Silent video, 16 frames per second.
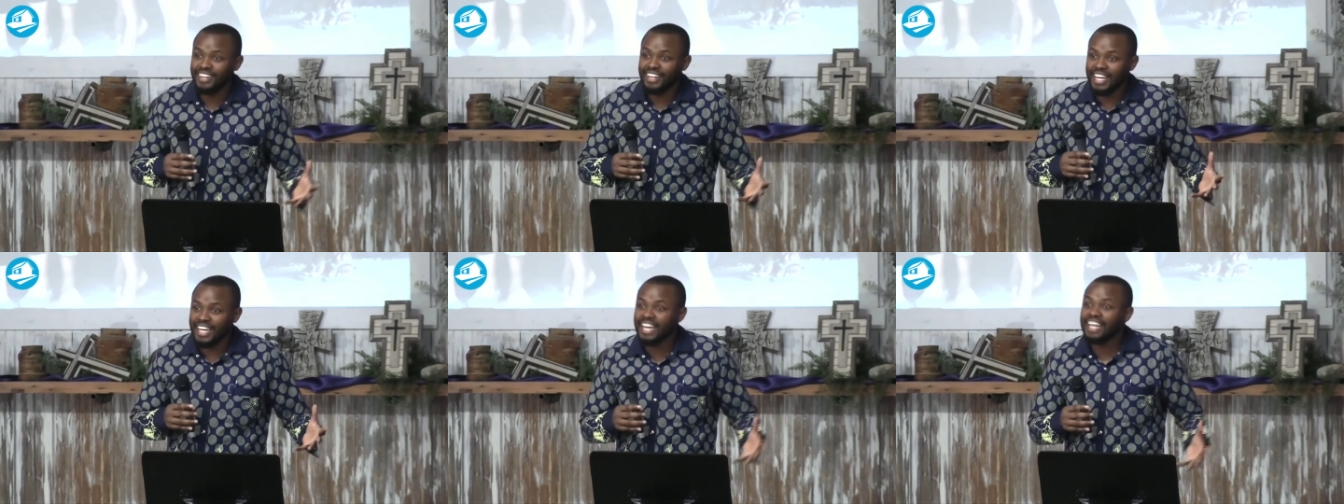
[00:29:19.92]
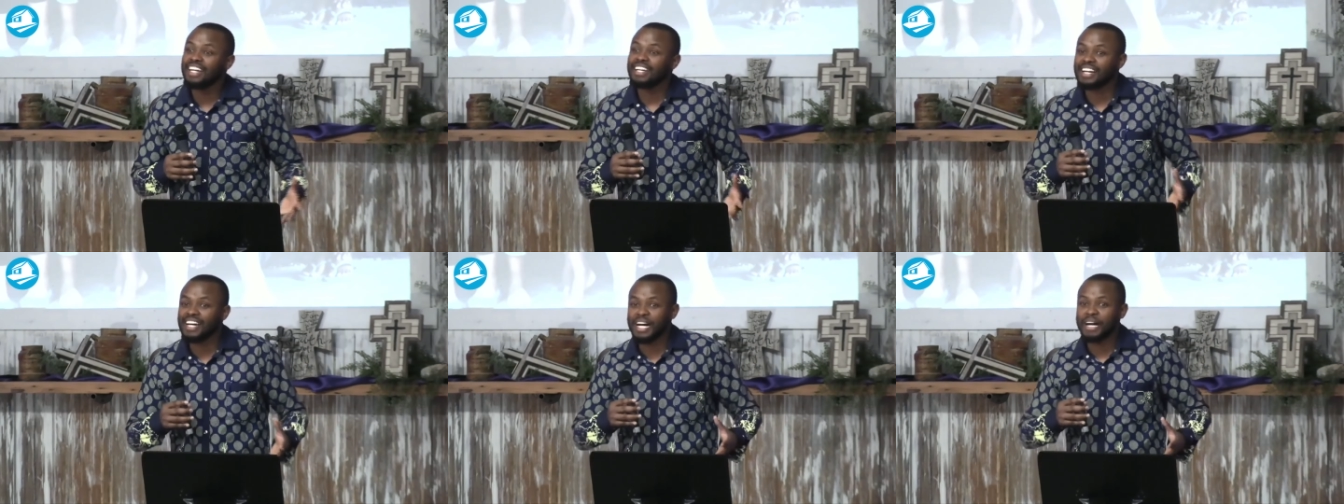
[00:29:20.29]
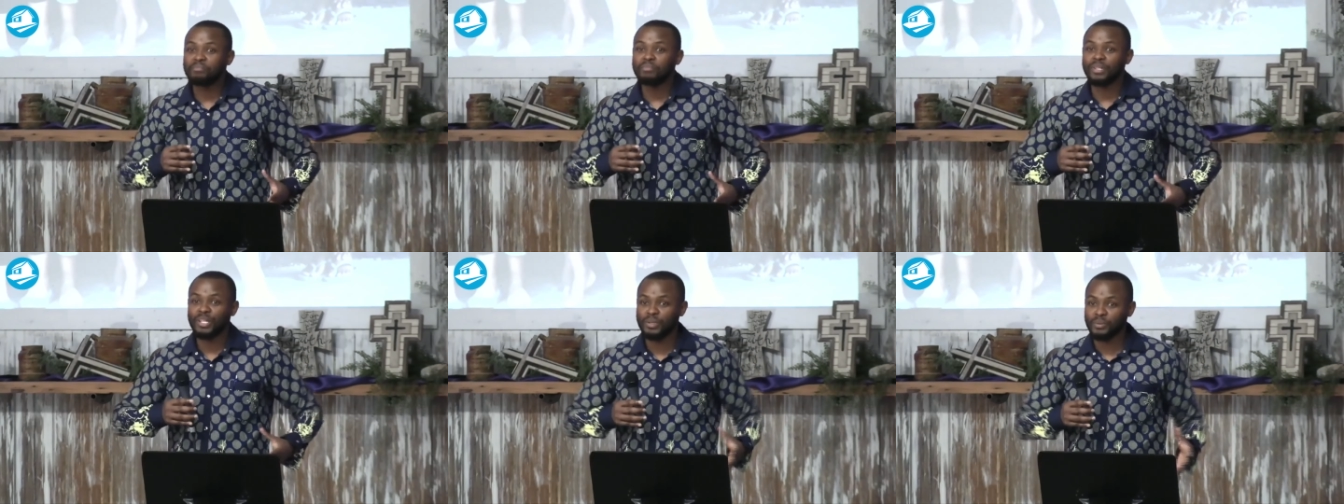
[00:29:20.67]

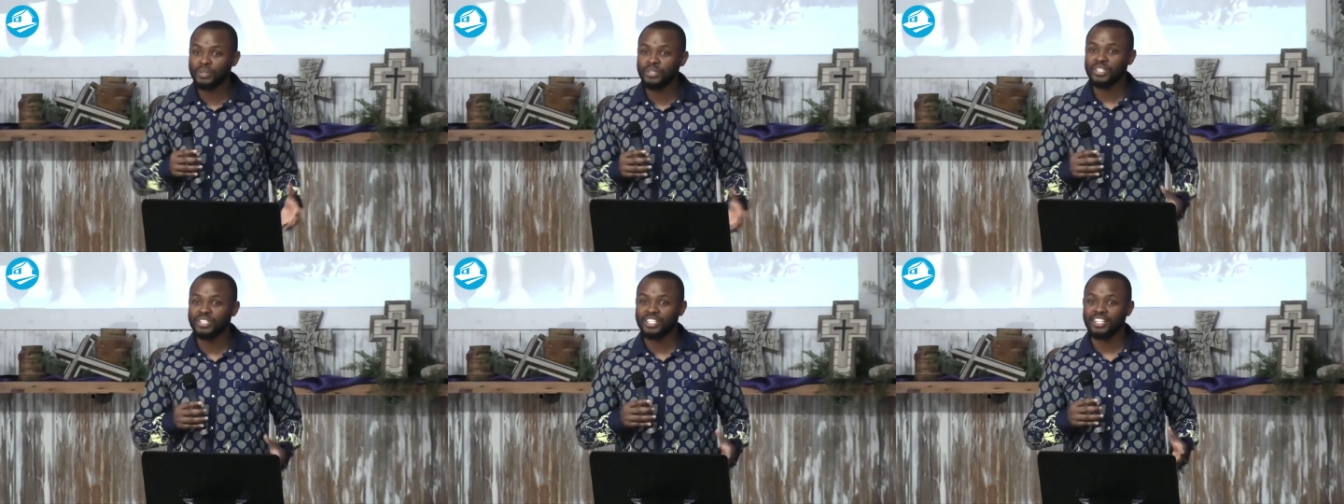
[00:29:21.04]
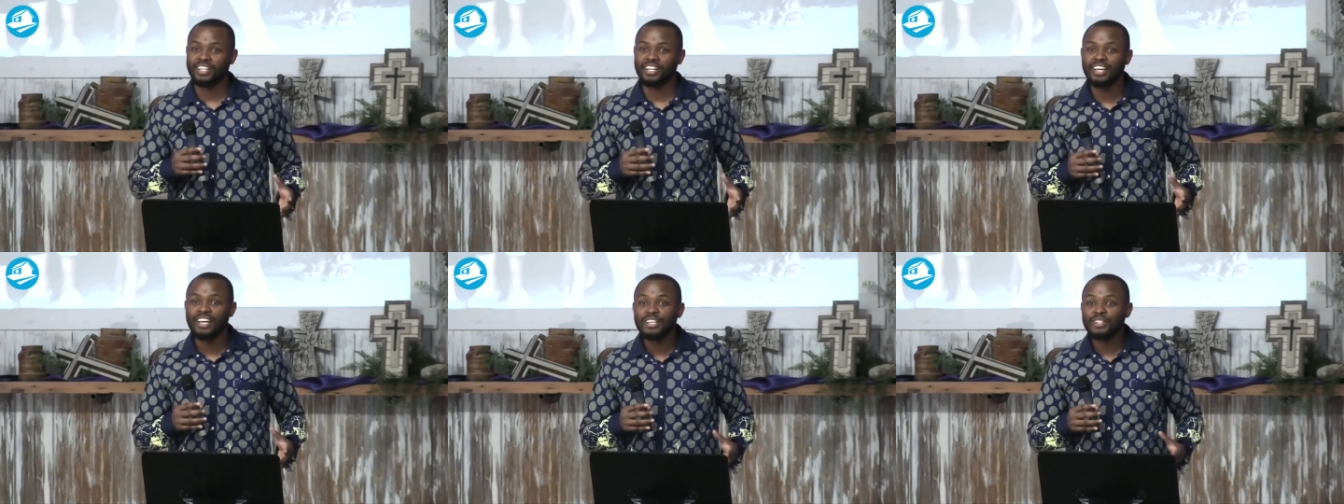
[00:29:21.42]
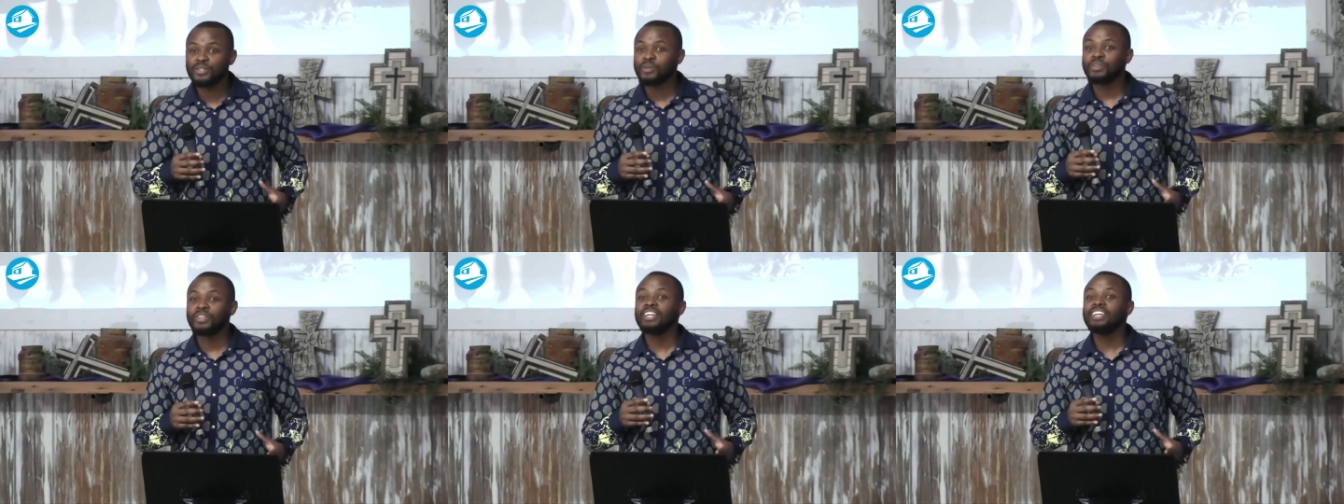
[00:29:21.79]
handicapped, in a wheelchair.
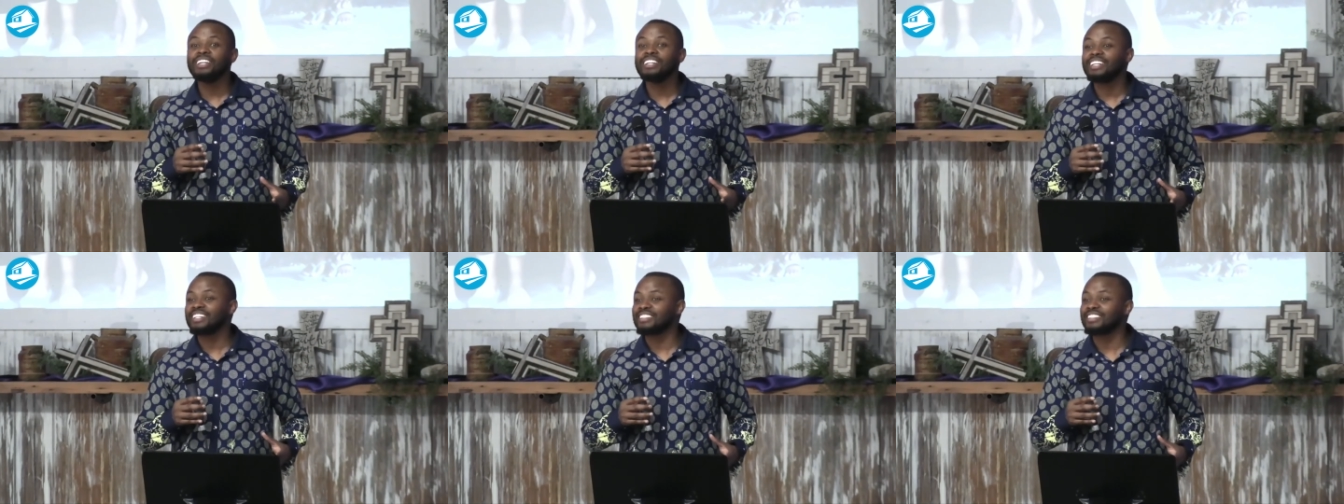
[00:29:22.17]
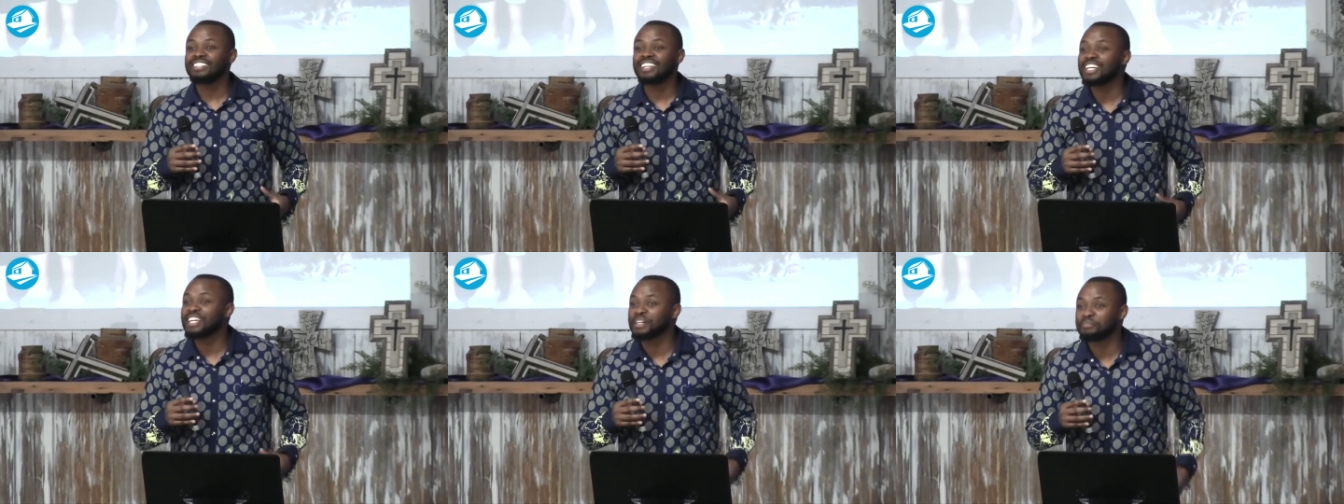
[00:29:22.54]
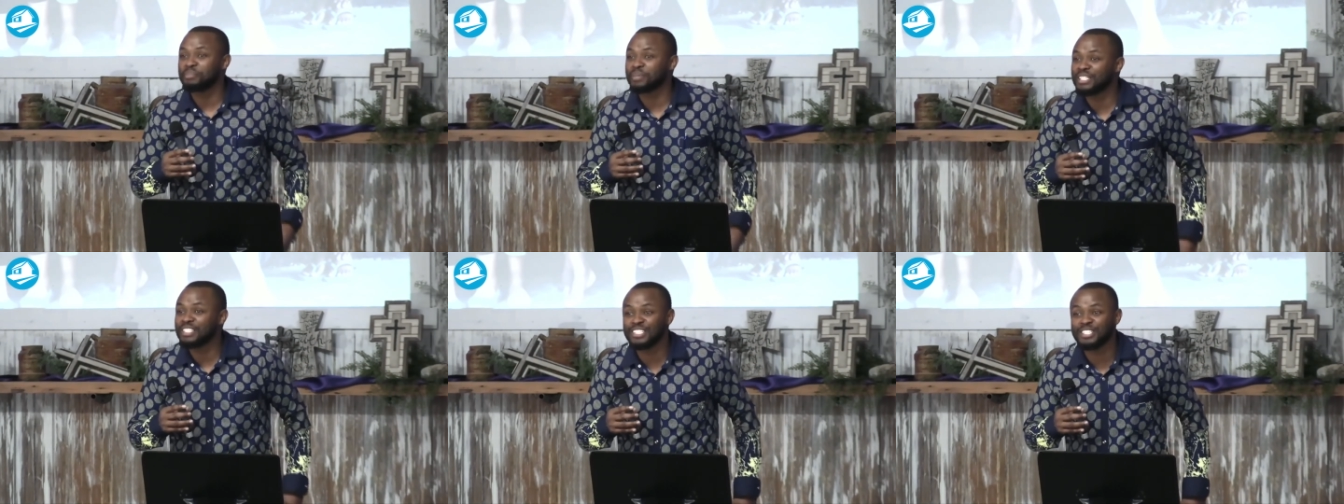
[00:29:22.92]
So the healing is taking
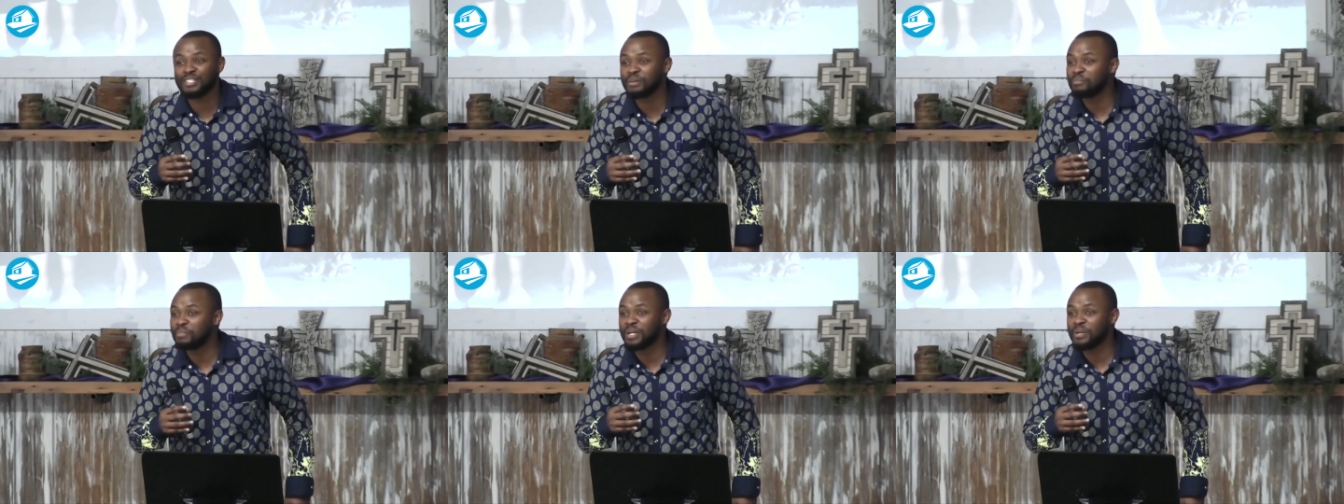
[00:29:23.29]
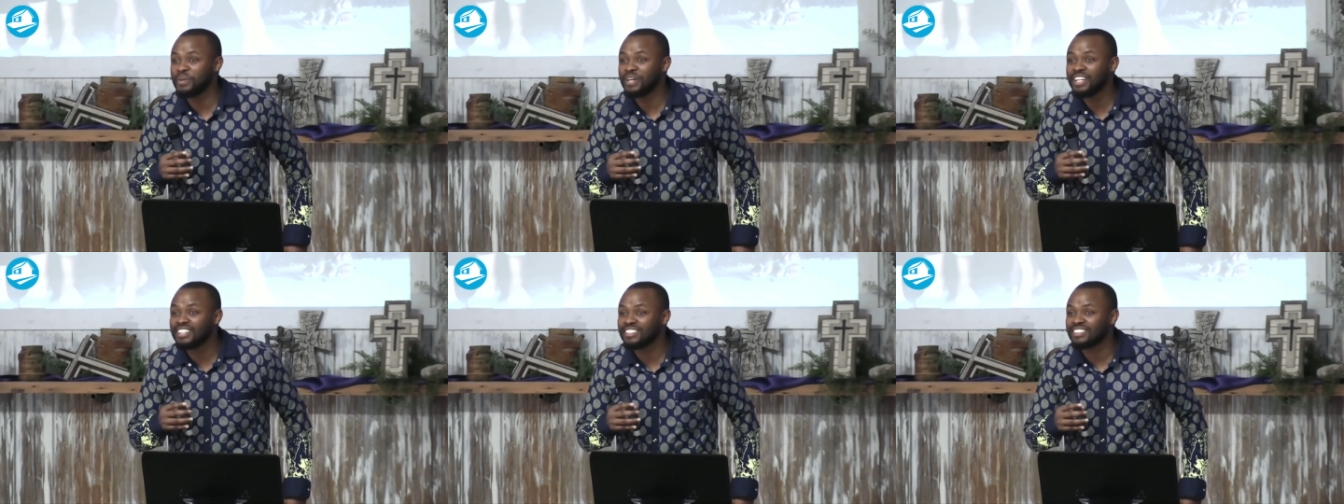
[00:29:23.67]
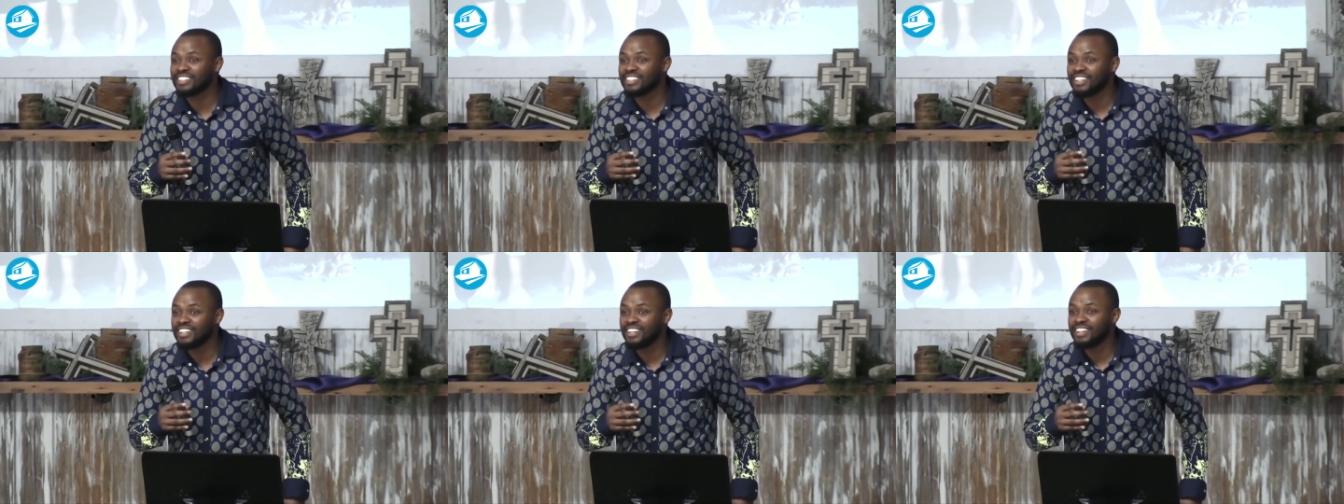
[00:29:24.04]
place in so many
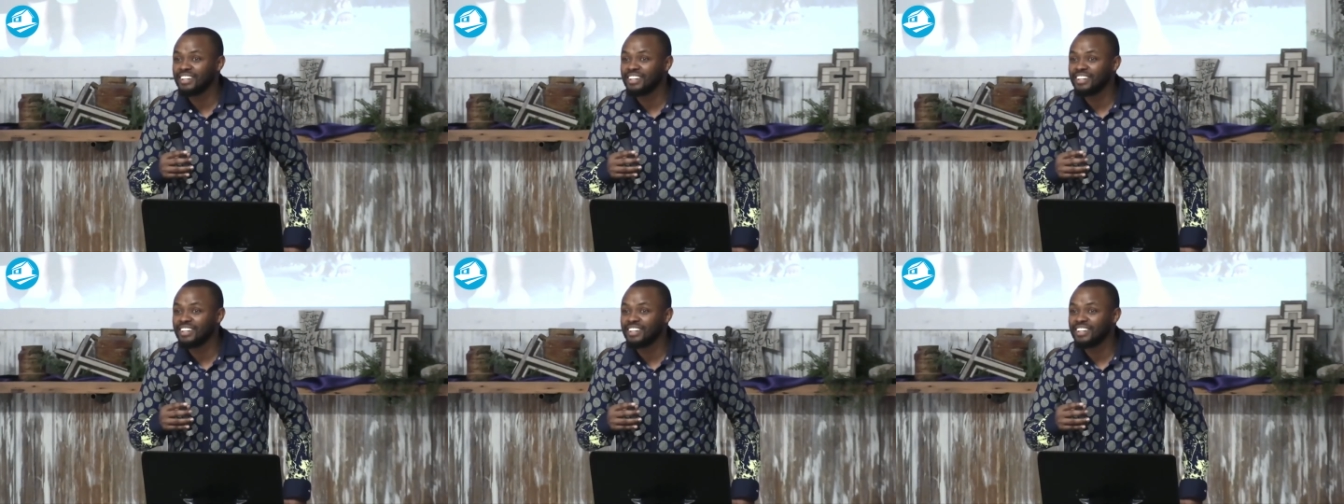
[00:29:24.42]
ways.